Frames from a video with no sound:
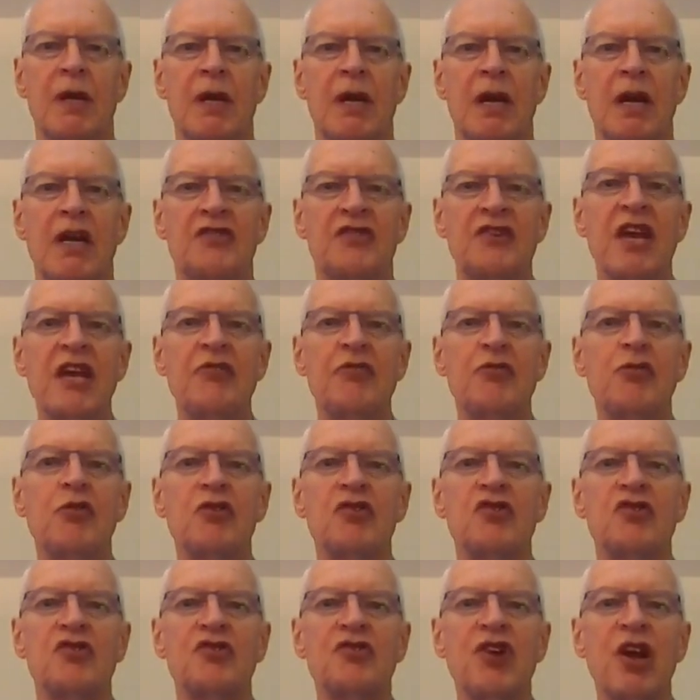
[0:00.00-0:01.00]
A central
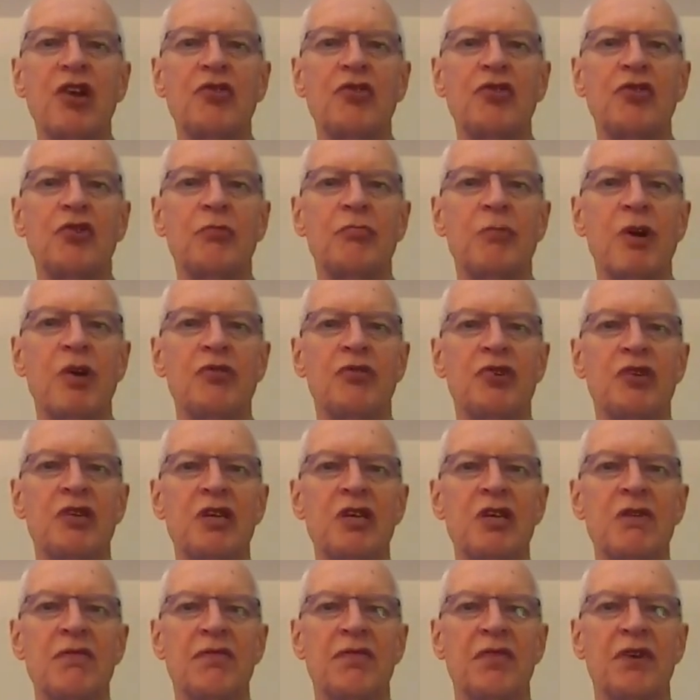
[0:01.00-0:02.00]
structural
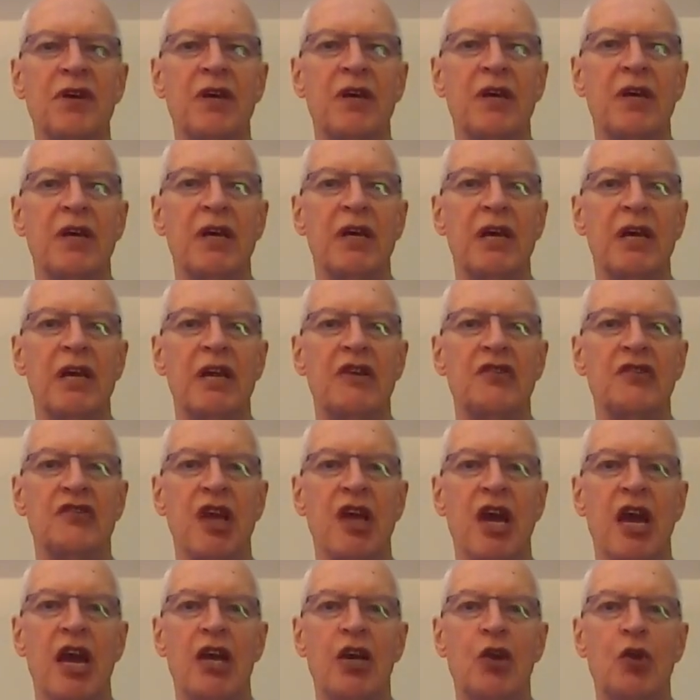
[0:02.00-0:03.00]
motif is
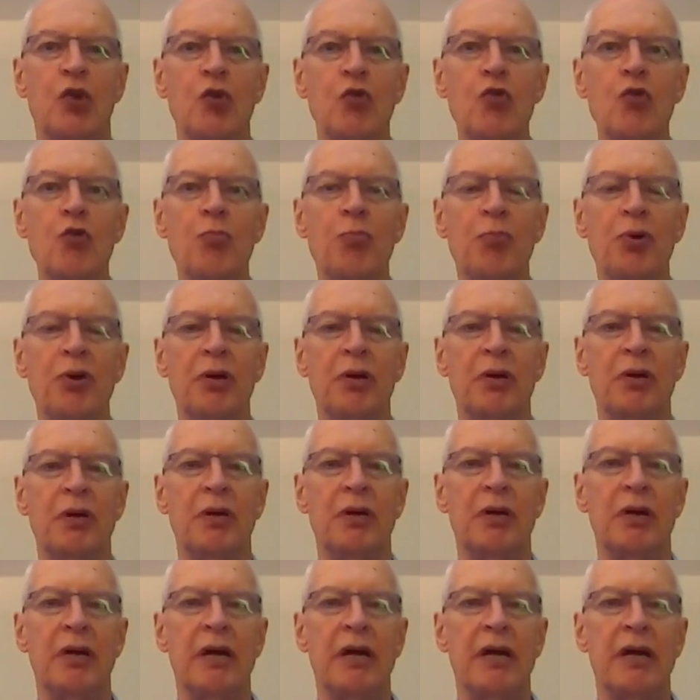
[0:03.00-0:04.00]
a loop
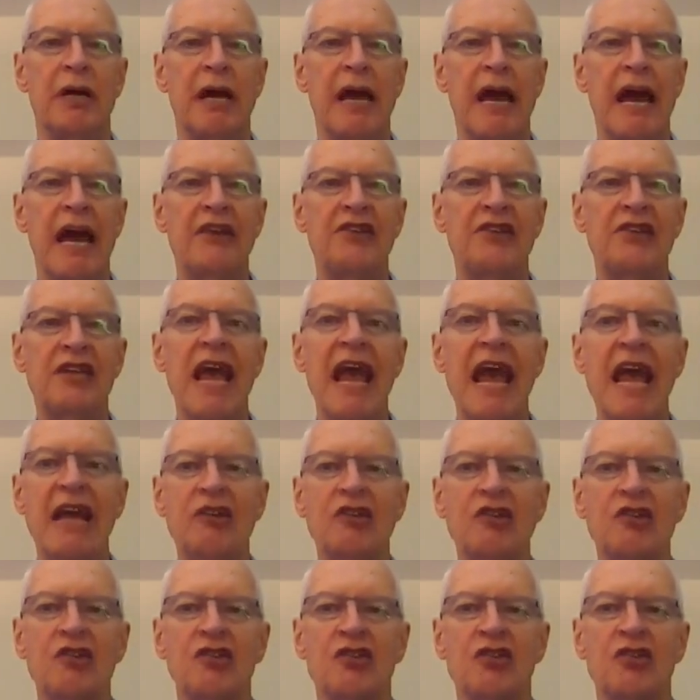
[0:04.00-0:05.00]

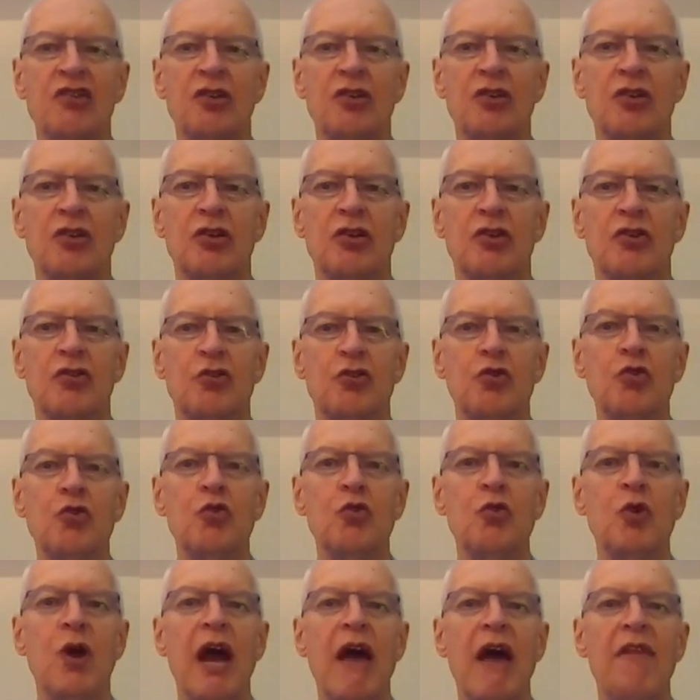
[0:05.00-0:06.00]
attached
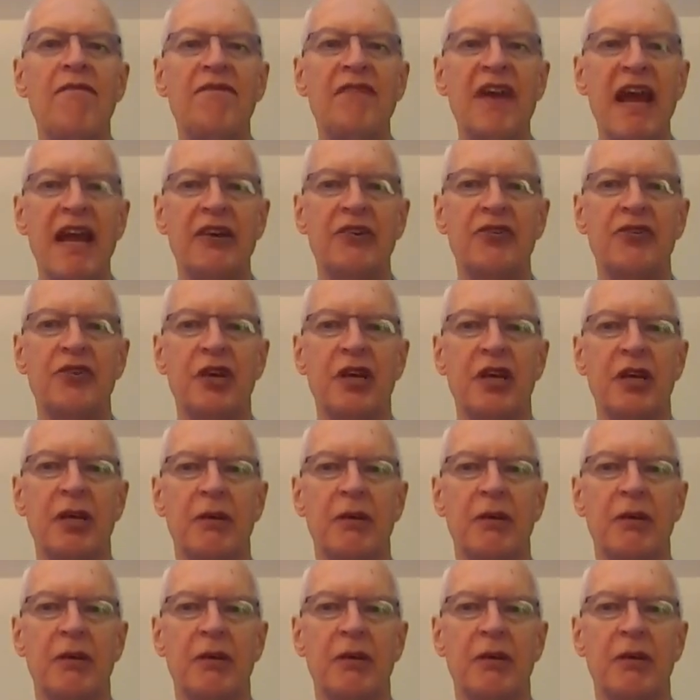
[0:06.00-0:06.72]
to a factory.